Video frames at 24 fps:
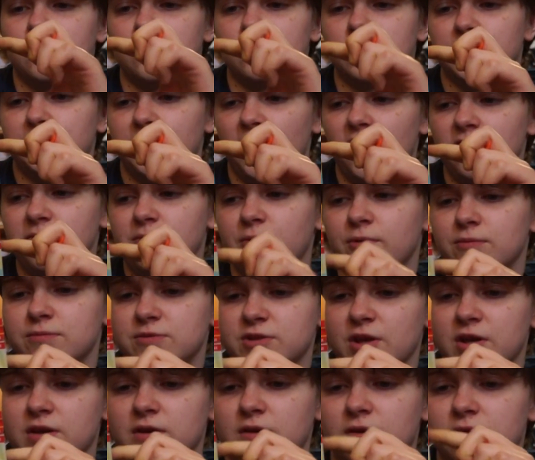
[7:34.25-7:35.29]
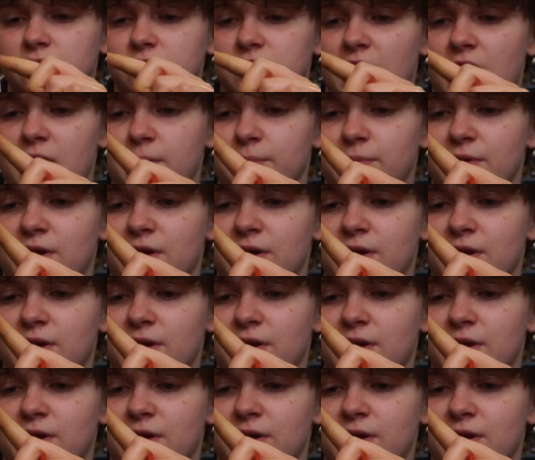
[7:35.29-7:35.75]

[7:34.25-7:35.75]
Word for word: The bath bomb's like that